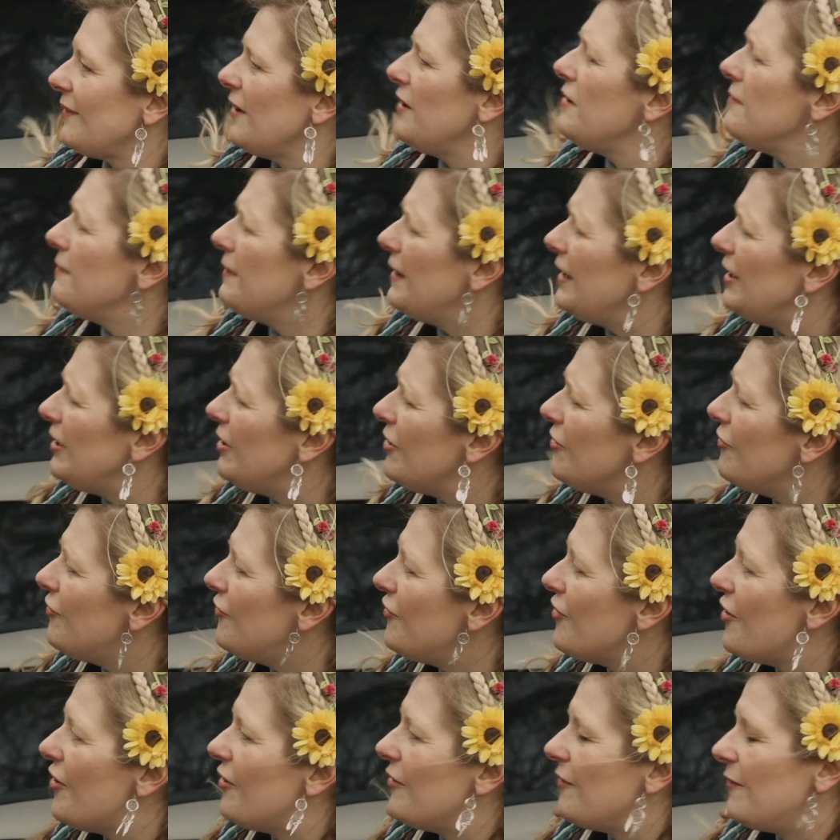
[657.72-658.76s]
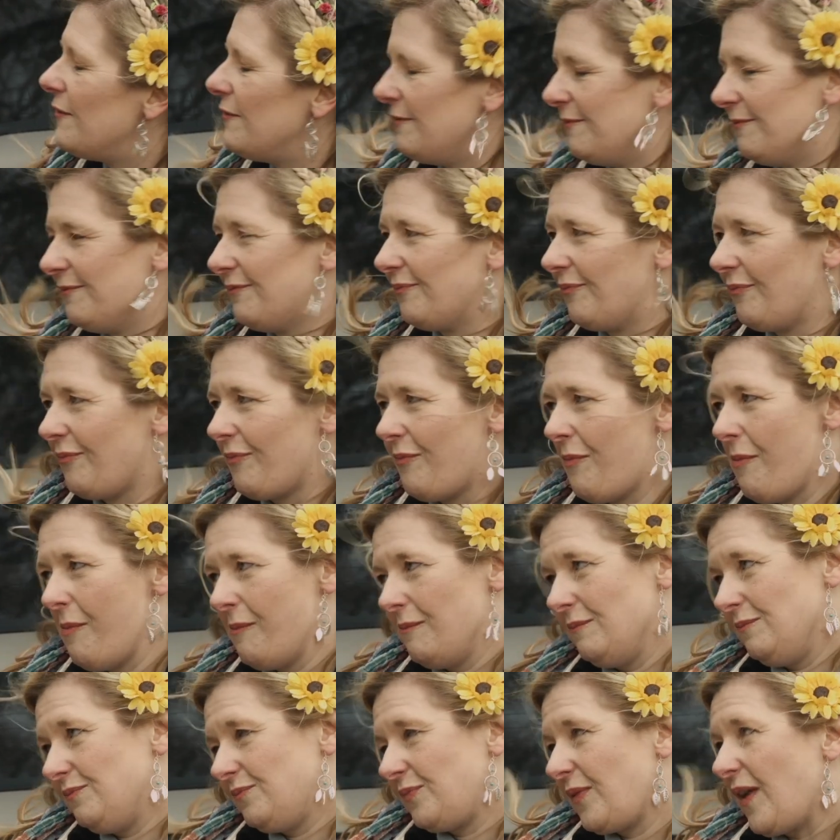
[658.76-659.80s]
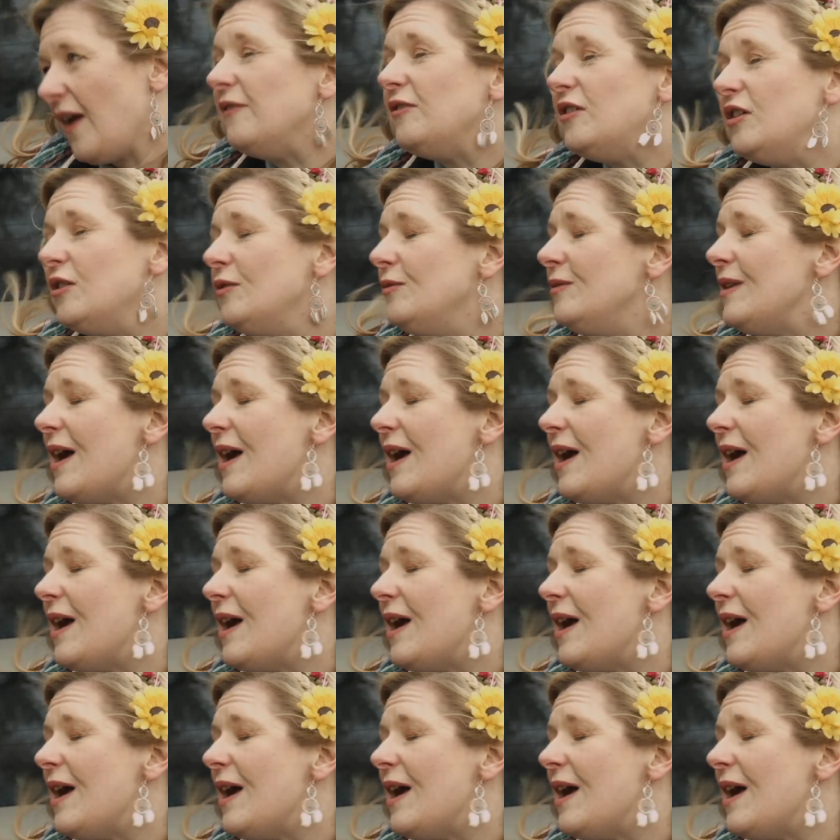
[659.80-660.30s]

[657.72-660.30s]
You mean have you